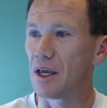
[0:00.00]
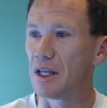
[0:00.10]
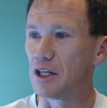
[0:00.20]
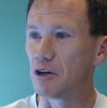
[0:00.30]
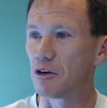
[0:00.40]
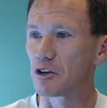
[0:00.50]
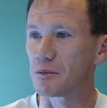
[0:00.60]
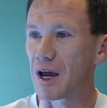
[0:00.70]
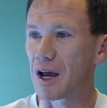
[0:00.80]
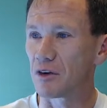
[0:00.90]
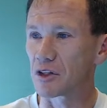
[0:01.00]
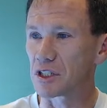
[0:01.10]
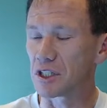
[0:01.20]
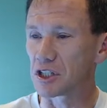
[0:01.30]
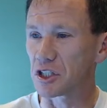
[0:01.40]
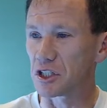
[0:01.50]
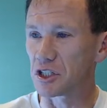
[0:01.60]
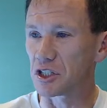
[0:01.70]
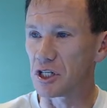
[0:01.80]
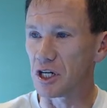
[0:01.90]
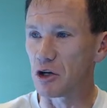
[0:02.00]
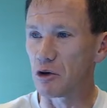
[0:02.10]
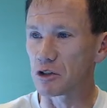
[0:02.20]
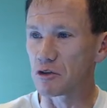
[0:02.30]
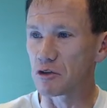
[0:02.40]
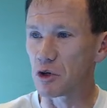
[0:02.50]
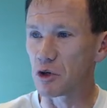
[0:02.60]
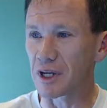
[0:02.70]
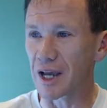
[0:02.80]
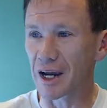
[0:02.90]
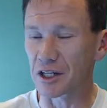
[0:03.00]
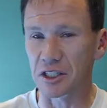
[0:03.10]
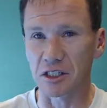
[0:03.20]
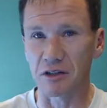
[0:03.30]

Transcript: Any notice of adverse conditions? Any notice of zoning actions?